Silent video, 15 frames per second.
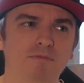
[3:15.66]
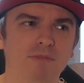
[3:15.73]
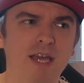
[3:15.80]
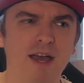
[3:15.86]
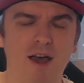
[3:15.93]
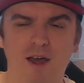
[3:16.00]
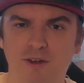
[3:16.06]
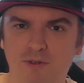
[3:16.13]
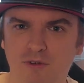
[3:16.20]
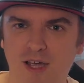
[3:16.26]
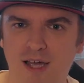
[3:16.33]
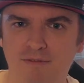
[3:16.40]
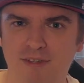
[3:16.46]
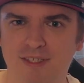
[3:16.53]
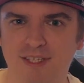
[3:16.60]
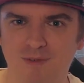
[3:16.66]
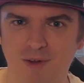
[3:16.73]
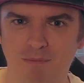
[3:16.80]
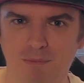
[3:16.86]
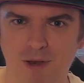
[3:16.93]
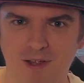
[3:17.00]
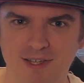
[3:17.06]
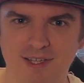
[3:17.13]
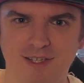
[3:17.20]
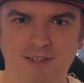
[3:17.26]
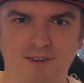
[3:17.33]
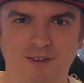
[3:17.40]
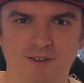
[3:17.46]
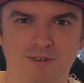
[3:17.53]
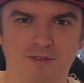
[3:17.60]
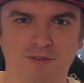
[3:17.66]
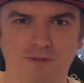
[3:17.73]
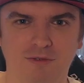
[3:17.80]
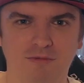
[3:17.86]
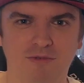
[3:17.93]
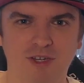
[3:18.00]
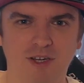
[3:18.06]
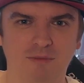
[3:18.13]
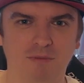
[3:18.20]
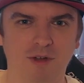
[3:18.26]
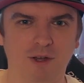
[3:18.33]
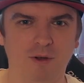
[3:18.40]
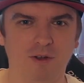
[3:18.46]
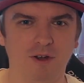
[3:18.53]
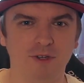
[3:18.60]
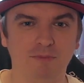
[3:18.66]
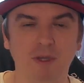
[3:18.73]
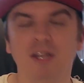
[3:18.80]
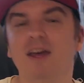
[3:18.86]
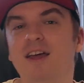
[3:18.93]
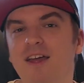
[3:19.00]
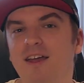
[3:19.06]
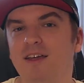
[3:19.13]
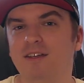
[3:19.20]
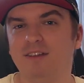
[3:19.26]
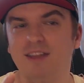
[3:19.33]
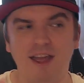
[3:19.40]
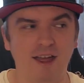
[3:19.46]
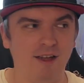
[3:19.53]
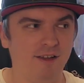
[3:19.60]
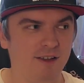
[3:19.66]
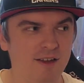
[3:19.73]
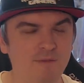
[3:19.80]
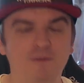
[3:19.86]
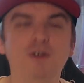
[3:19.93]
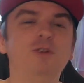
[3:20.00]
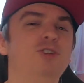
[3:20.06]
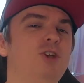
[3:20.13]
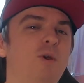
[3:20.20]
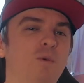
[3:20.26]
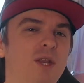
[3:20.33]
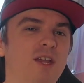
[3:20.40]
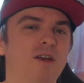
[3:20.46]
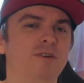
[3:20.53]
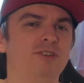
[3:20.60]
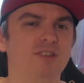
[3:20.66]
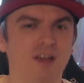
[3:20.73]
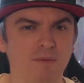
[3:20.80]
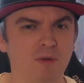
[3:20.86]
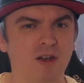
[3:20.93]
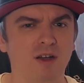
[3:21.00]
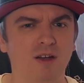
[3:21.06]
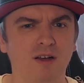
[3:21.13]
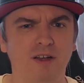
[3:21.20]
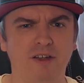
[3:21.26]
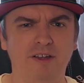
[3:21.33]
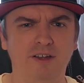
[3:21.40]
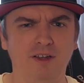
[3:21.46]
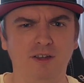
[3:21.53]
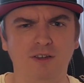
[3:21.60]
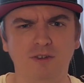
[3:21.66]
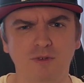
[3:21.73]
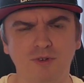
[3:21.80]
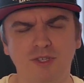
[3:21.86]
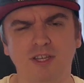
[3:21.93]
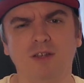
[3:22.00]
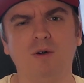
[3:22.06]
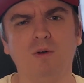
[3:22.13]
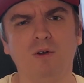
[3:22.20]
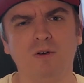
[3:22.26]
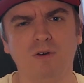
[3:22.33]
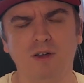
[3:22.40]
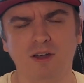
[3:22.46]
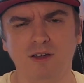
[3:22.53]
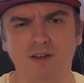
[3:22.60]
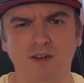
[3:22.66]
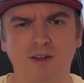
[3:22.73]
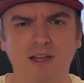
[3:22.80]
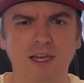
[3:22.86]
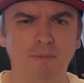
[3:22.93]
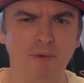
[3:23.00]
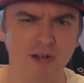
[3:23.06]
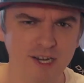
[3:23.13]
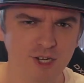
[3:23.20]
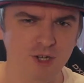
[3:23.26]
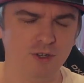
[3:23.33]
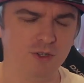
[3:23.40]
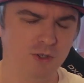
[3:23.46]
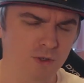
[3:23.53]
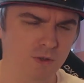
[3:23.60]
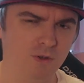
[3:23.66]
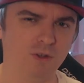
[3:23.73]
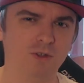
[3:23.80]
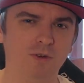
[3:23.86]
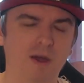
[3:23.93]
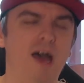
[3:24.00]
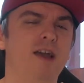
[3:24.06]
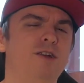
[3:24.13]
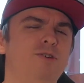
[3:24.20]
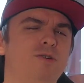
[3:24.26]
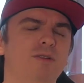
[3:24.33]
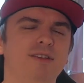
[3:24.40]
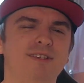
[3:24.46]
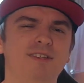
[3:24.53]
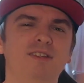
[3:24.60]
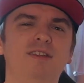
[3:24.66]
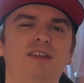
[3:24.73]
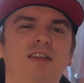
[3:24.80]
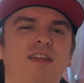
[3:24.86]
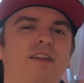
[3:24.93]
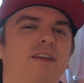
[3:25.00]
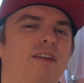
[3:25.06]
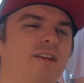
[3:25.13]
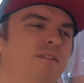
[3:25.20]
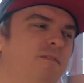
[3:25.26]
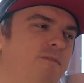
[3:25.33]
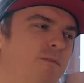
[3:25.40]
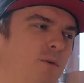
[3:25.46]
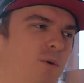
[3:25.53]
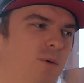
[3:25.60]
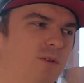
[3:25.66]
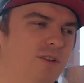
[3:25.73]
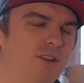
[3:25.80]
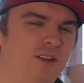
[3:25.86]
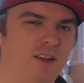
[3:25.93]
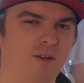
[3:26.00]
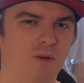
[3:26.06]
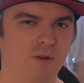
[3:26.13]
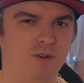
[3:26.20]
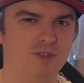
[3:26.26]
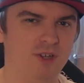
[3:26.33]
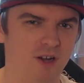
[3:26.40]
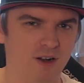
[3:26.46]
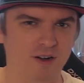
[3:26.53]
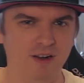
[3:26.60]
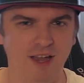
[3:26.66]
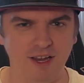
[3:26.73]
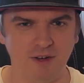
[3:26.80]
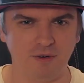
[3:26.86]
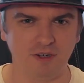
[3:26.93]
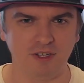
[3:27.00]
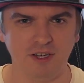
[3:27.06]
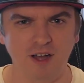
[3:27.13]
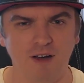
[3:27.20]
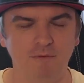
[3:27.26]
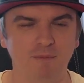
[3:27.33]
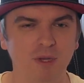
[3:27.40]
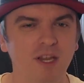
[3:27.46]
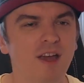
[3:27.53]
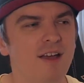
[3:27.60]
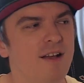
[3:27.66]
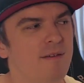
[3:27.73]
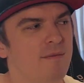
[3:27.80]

yeah, I do have the 7 Plus to check my colors, but yeah, in future videos I'm gonna use the color calibration tool to actually see if all the colors are accurate enough. But